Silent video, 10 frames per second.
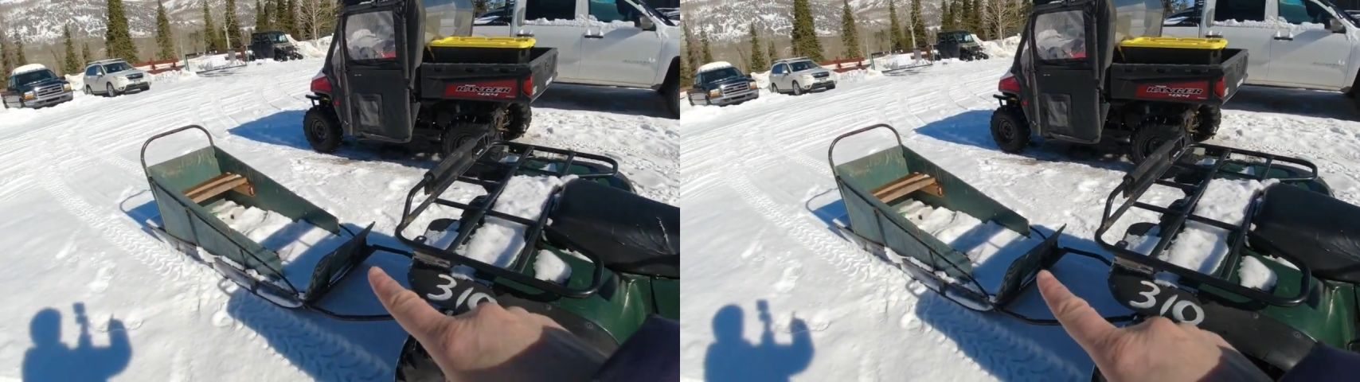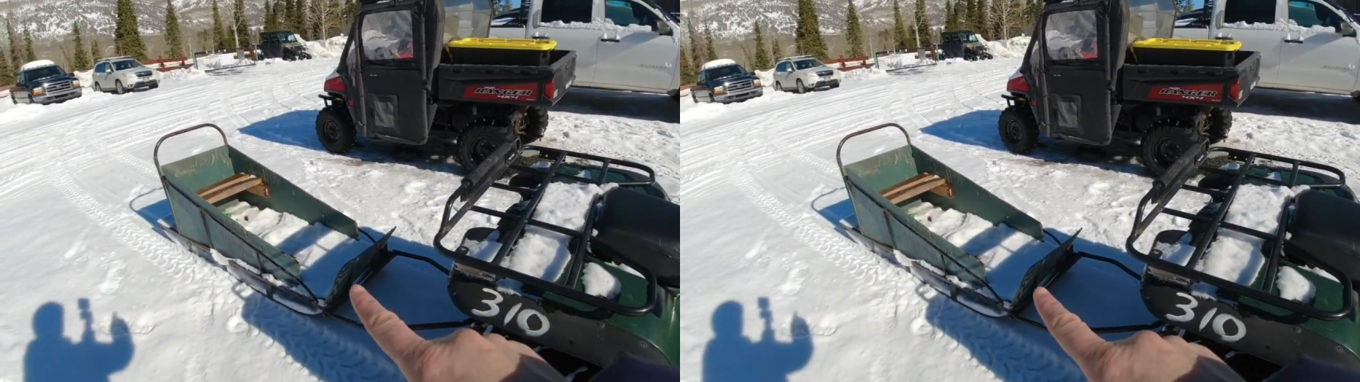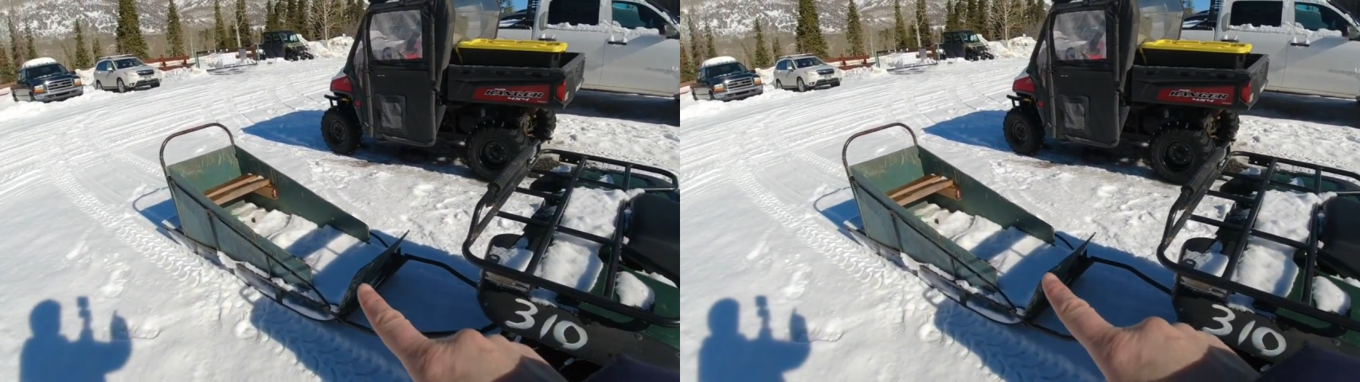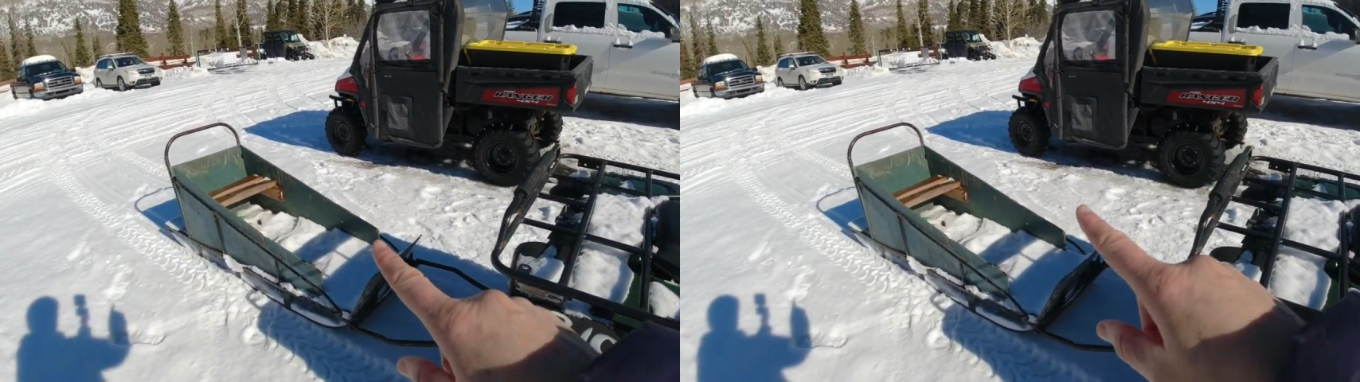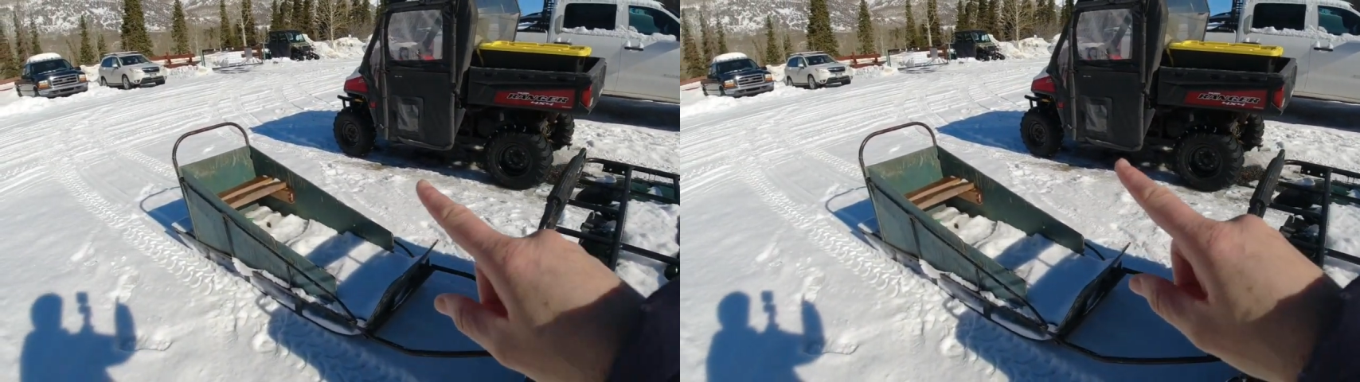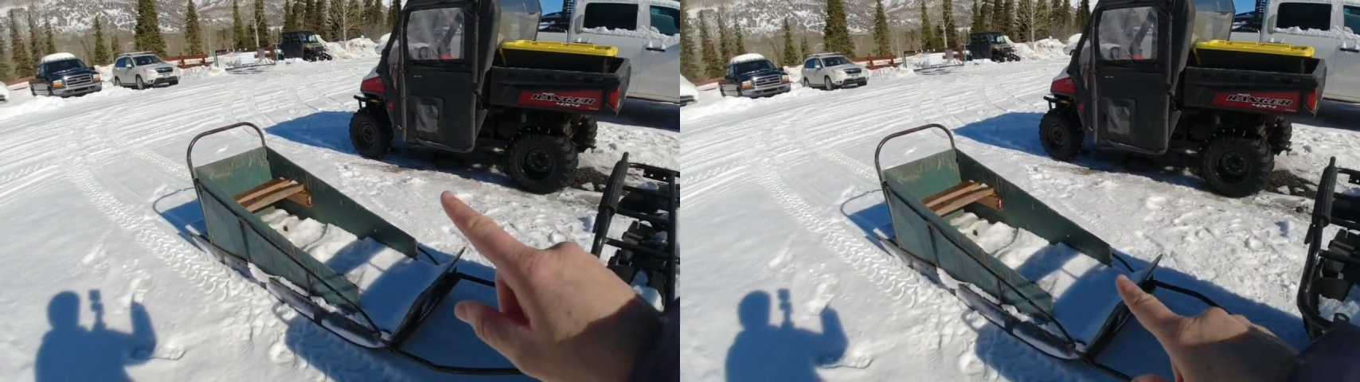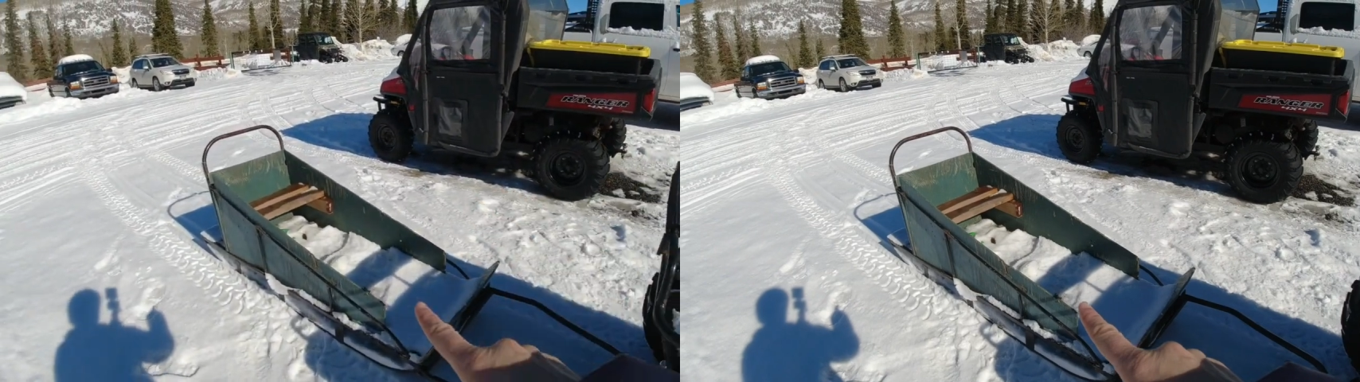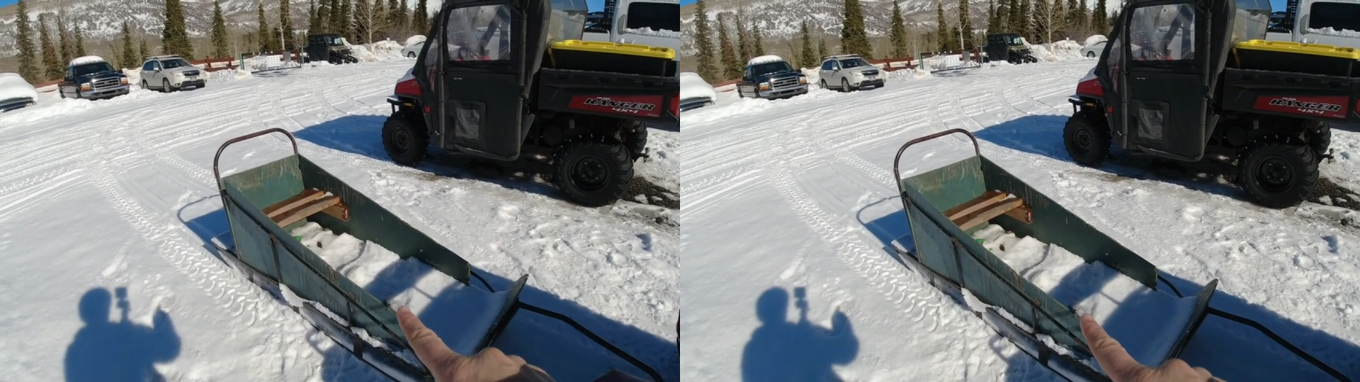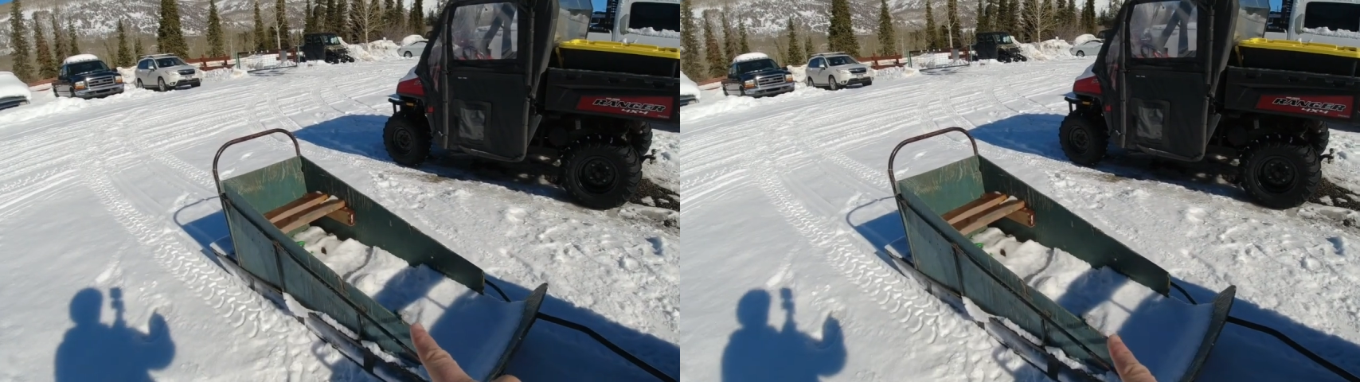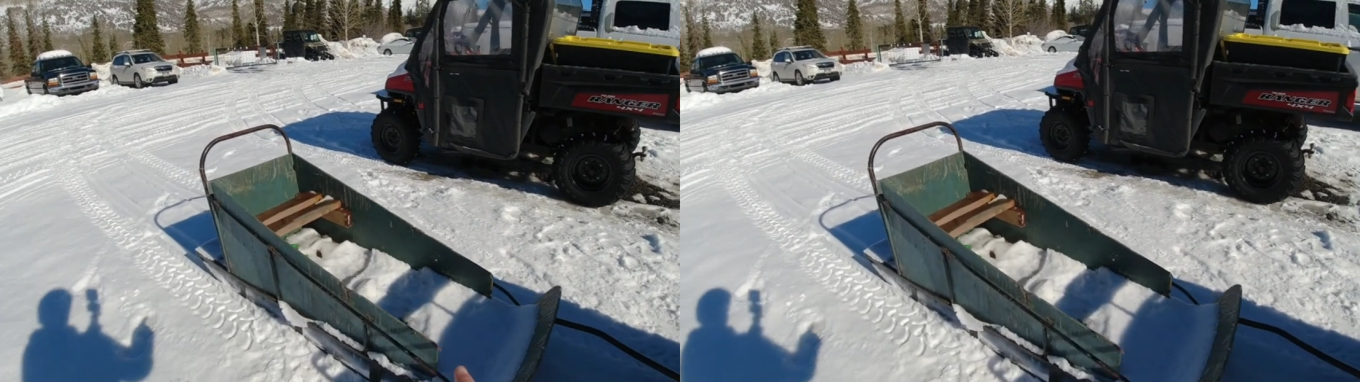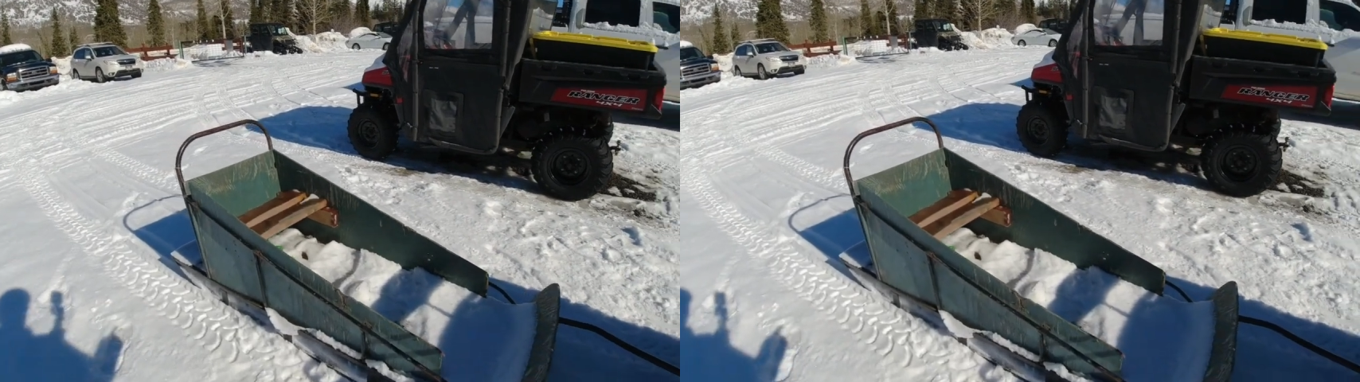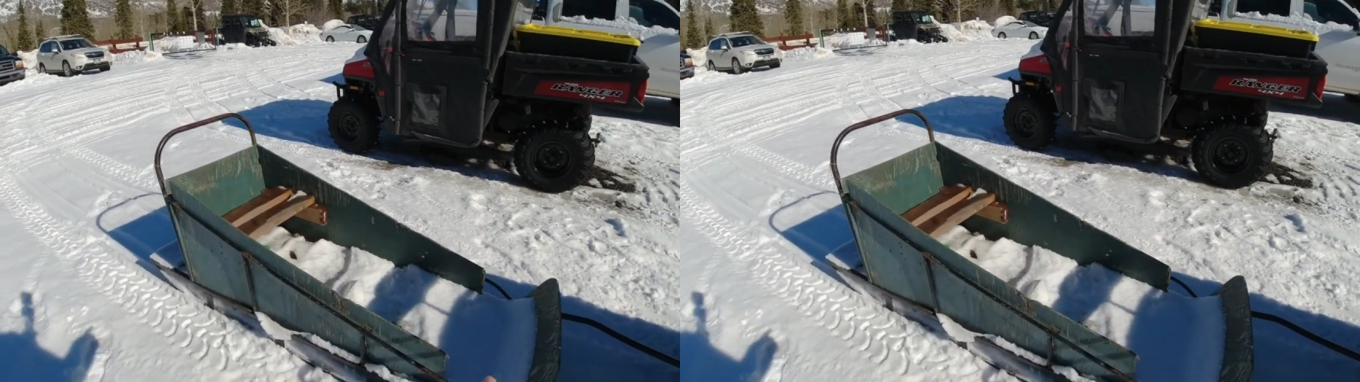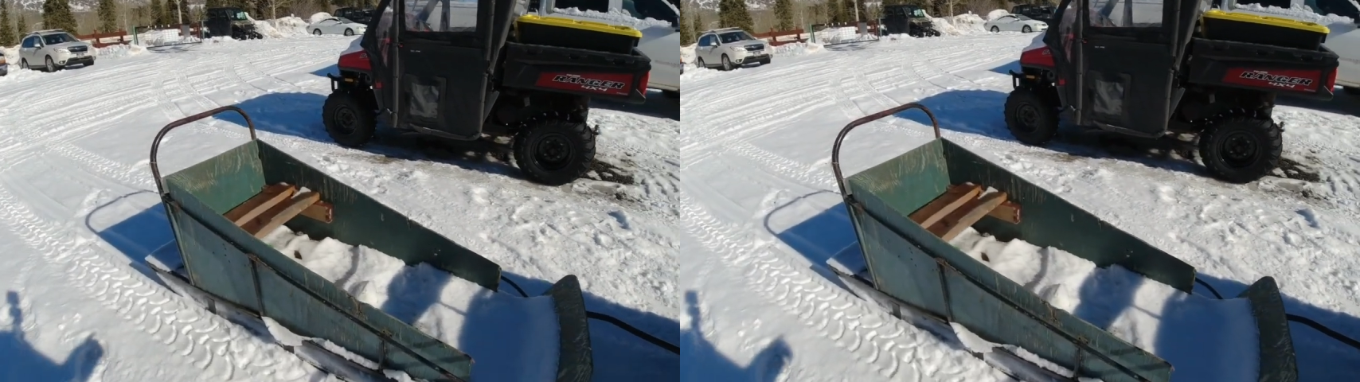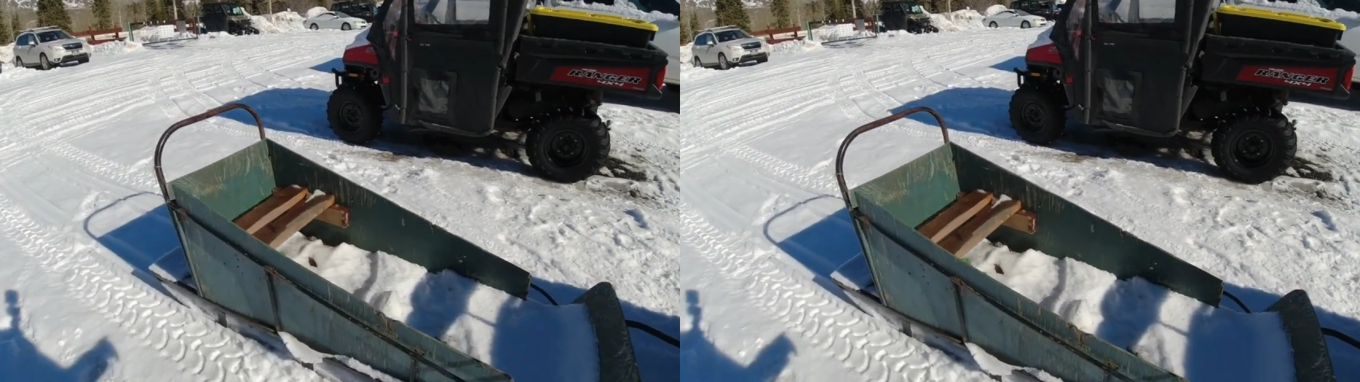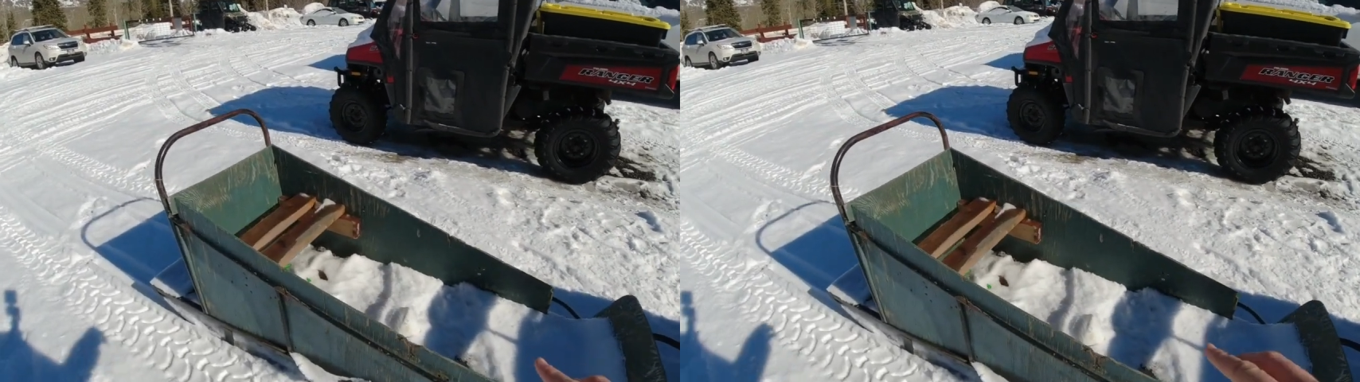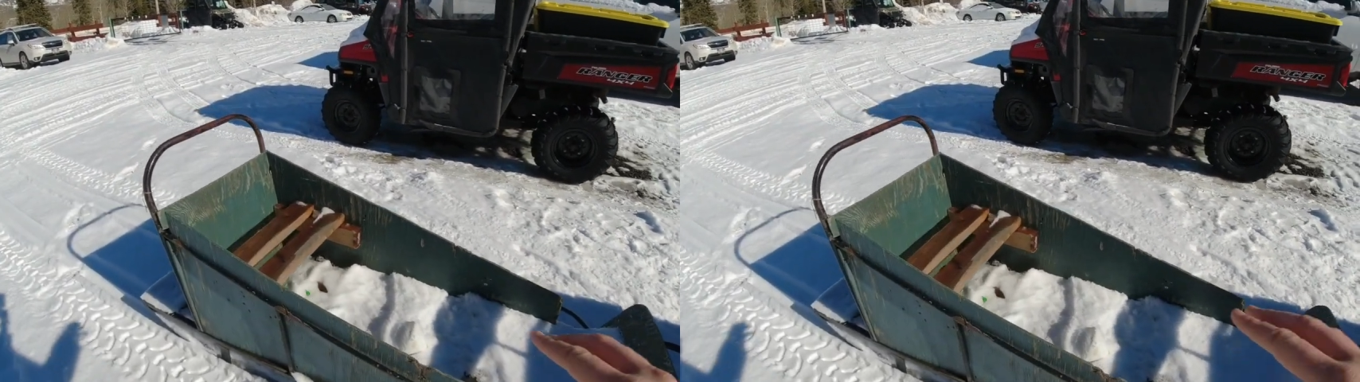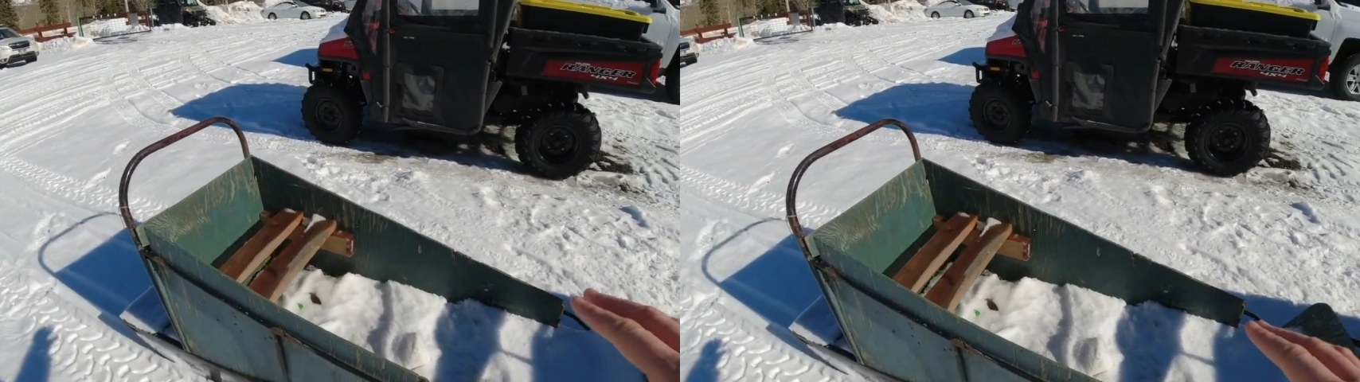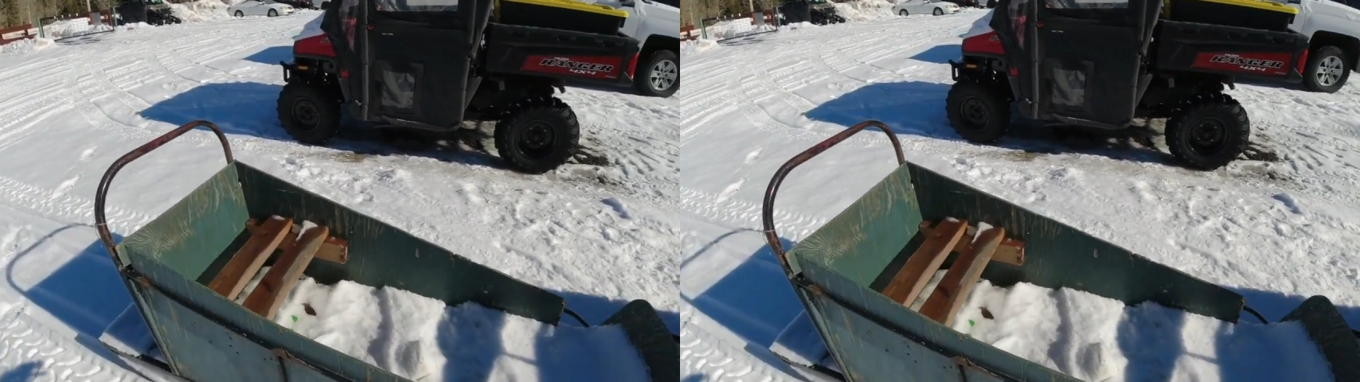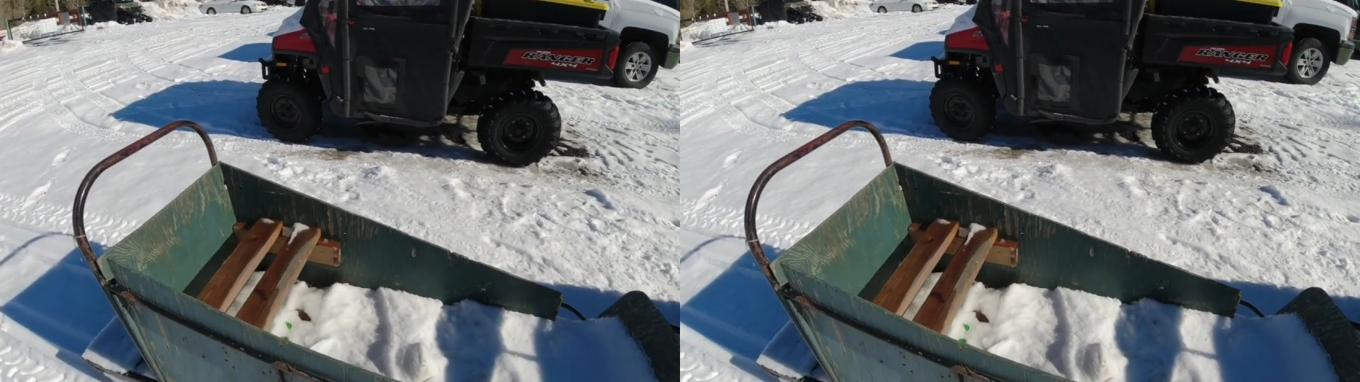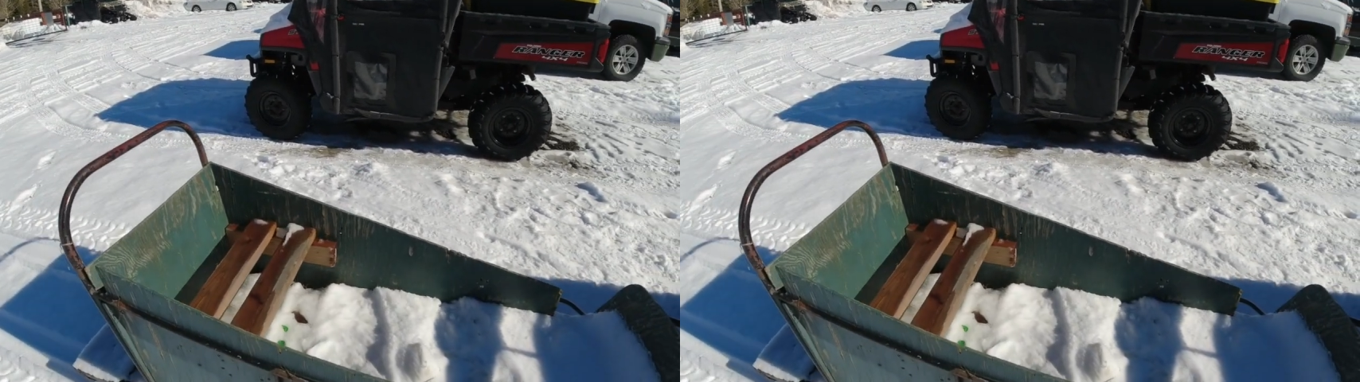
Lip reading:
Nobody's mouth can be seen.